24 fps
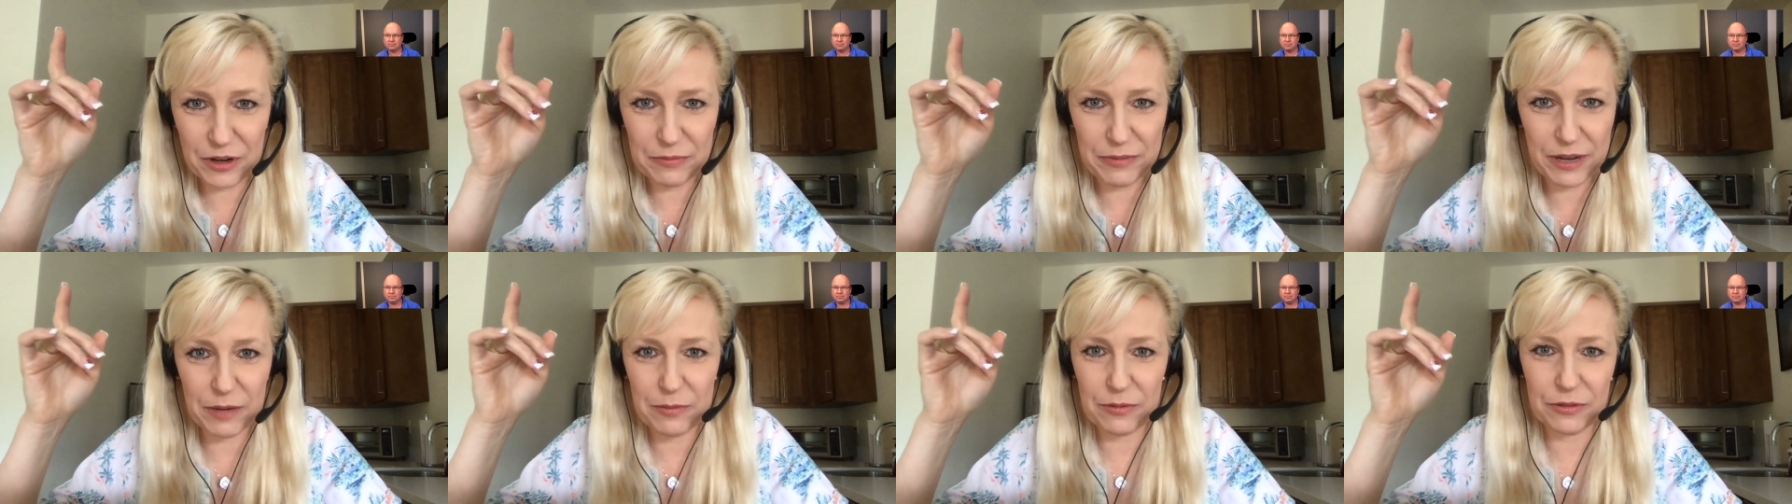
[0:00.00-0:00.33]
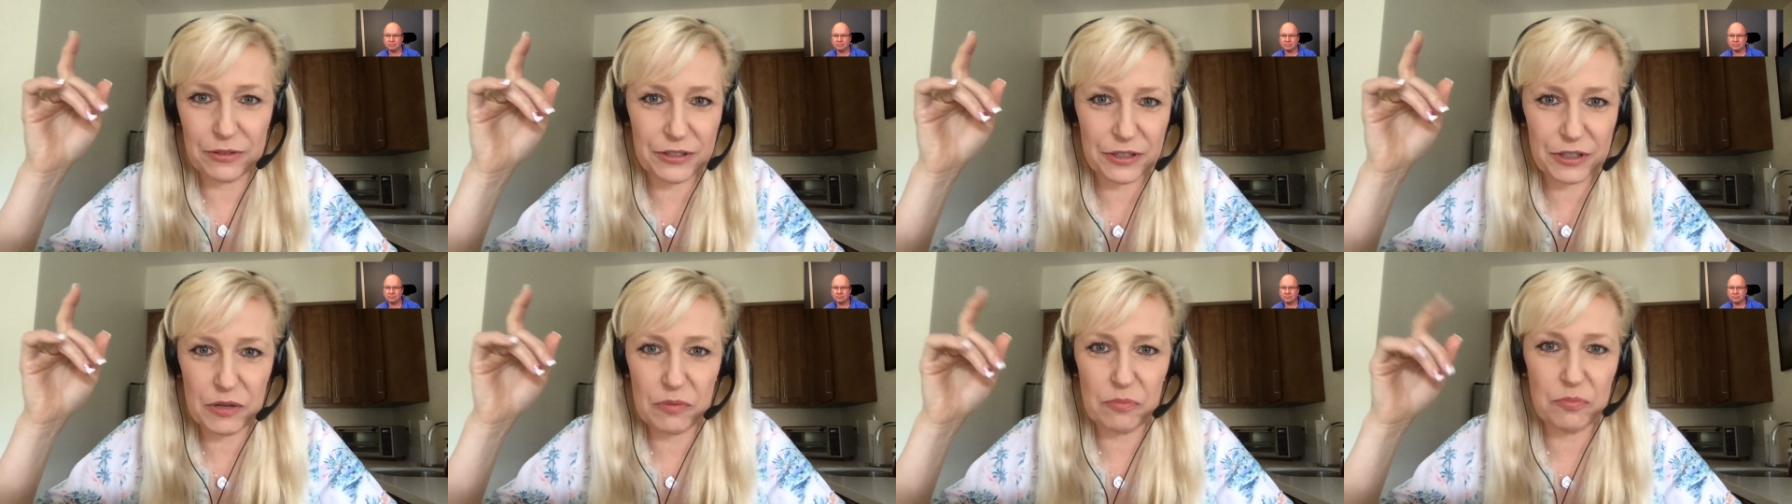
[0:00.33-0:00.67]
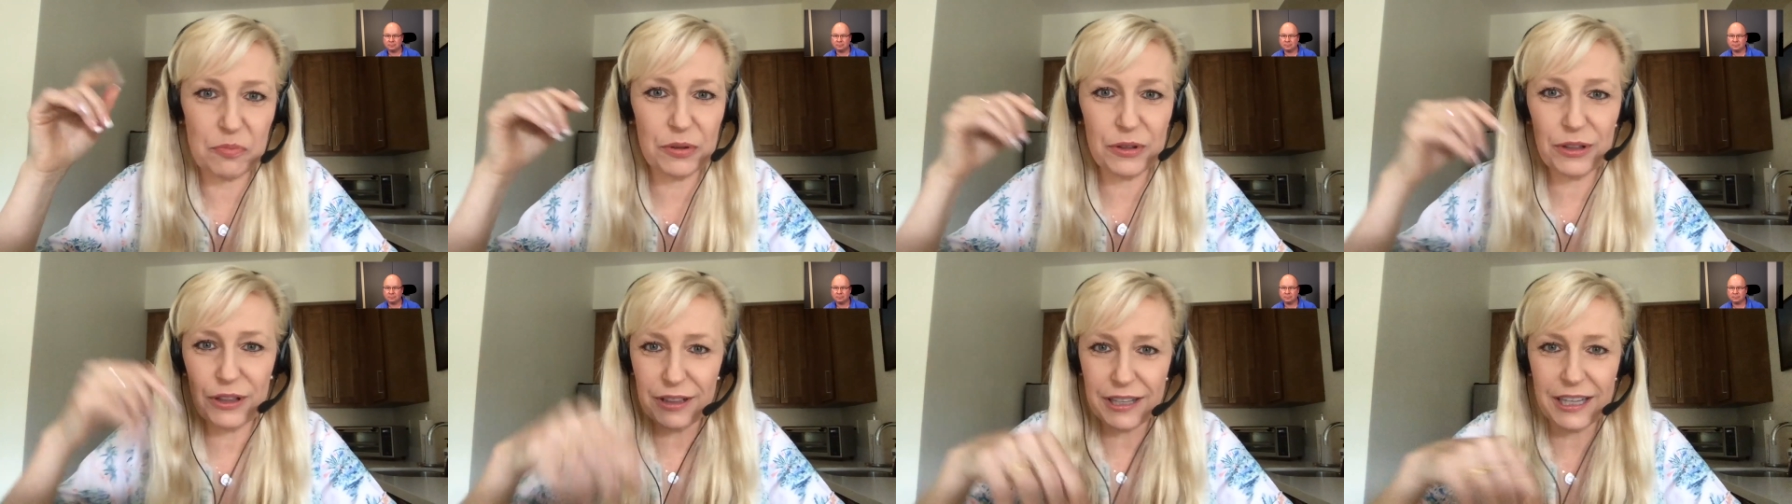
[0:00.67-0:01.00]
but I'm able to
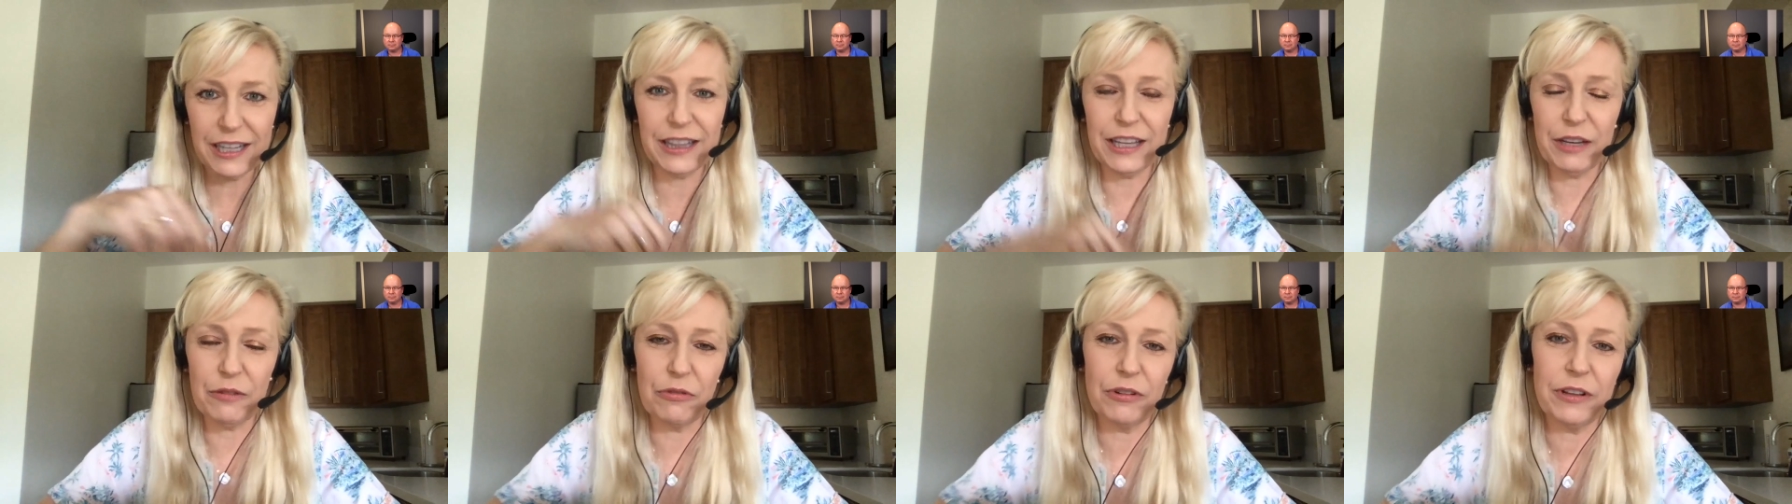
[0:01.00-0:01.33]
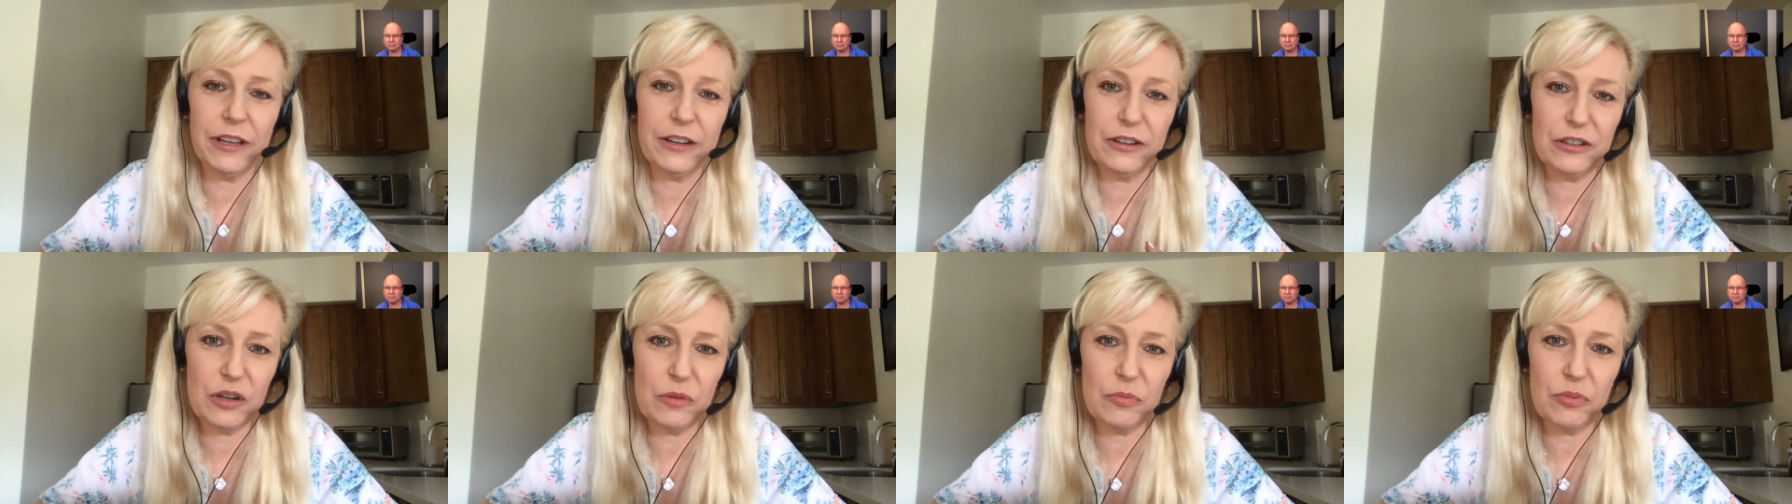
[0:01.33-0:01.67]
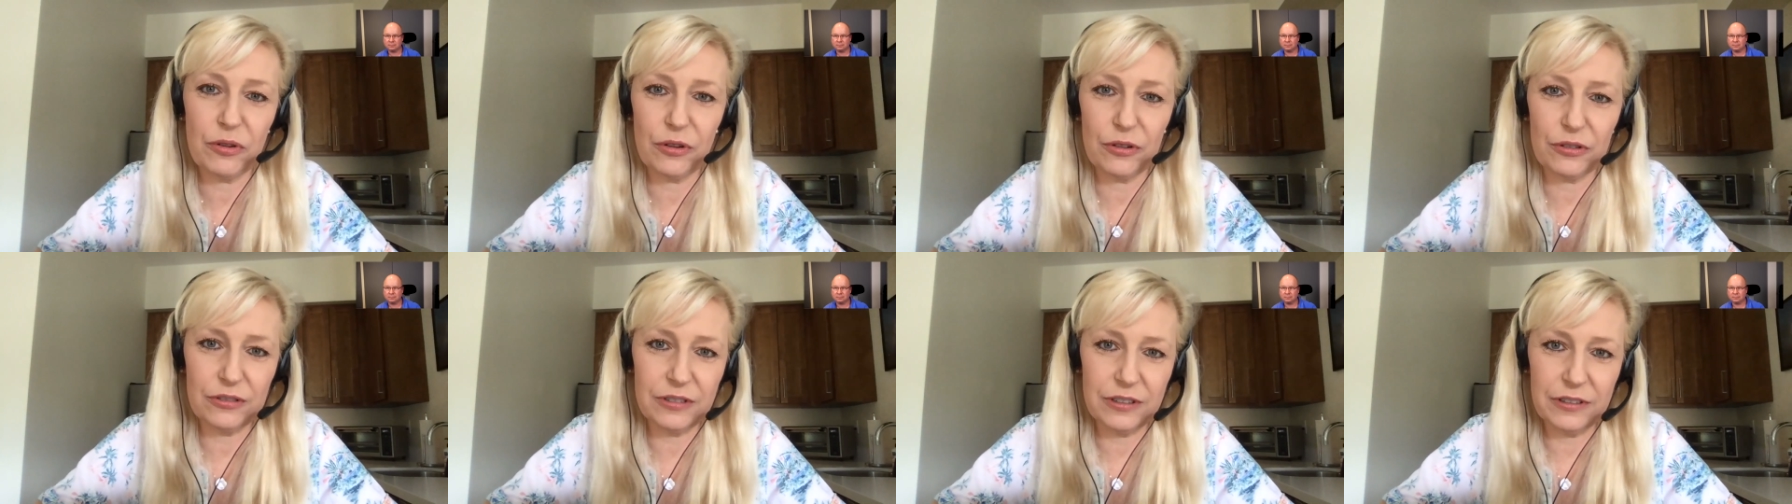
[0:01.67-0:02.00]
completely relate on a
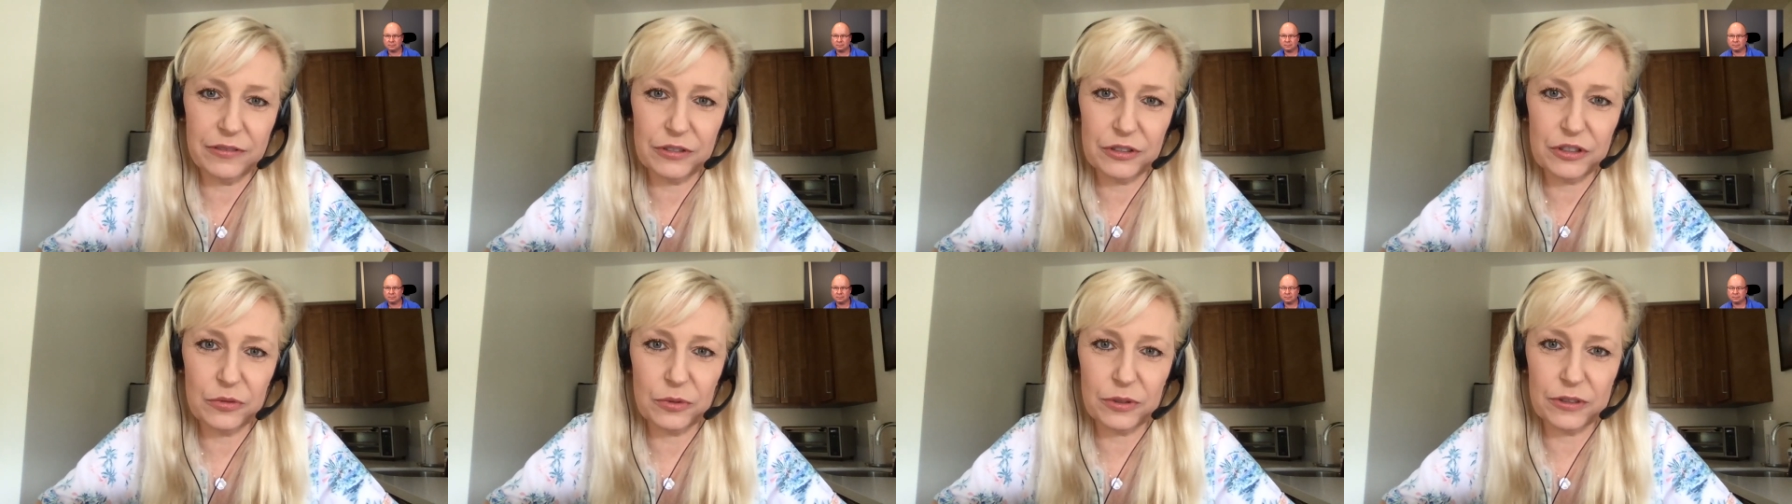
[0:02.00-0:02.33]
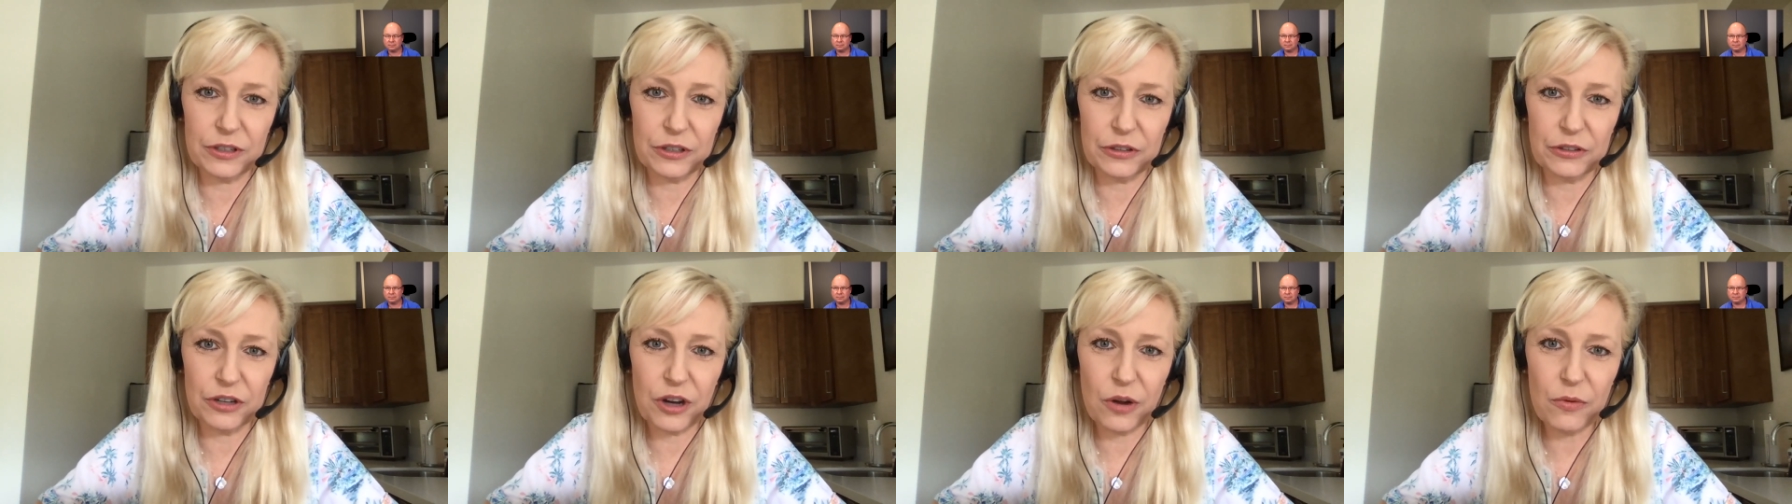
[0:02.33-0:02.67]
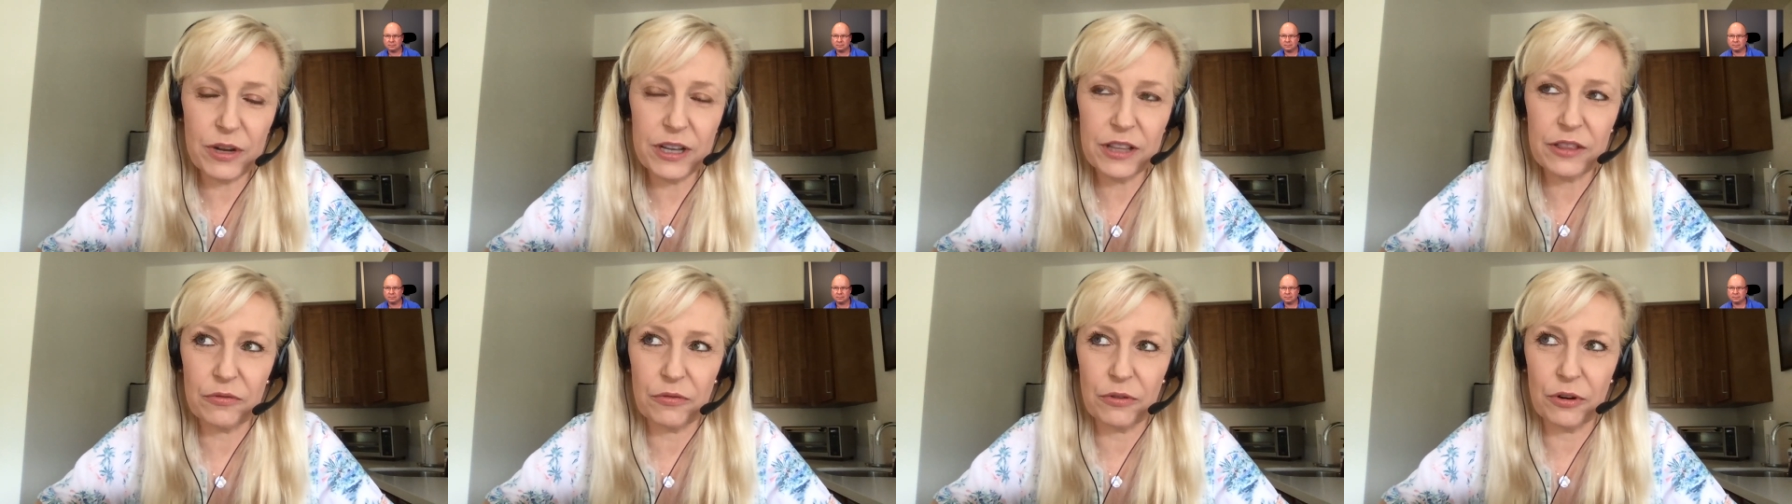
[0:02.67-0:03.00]
personal level to what they're
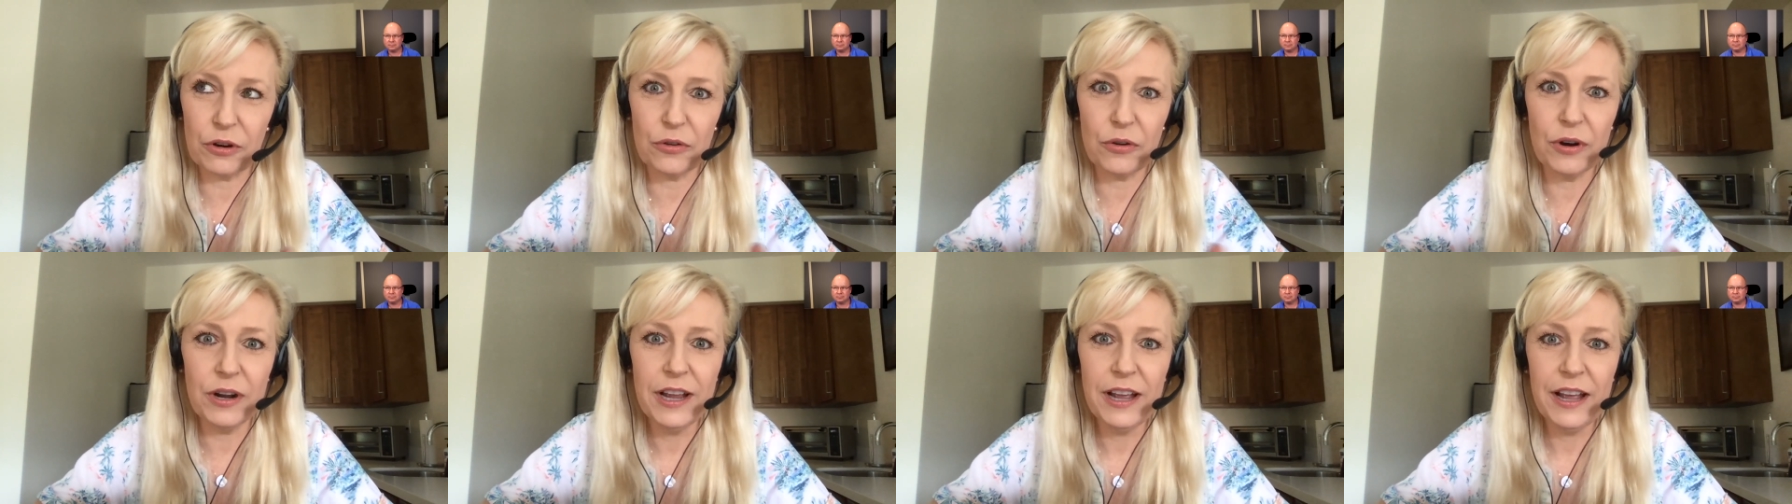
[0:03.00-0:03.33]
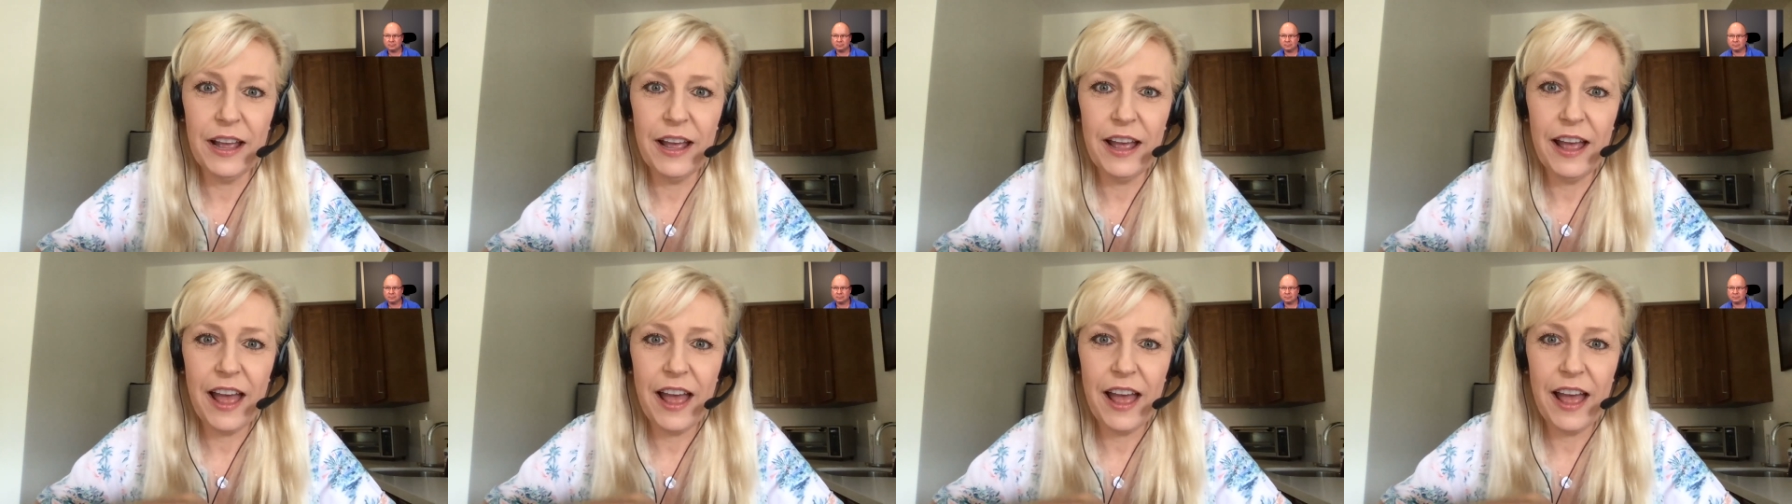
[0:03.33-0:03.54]
going through.